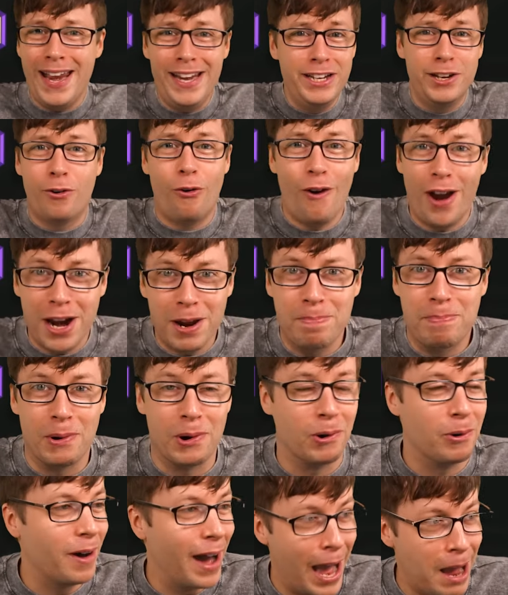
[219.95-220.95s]

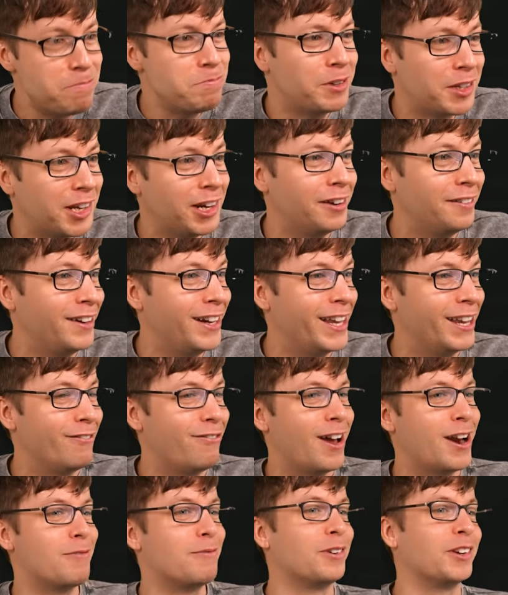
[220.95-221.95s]
Incredible. Absolutely
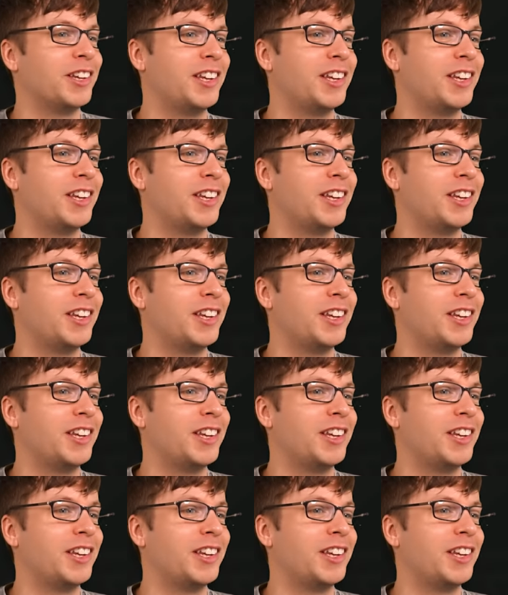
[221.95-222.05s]
incredible.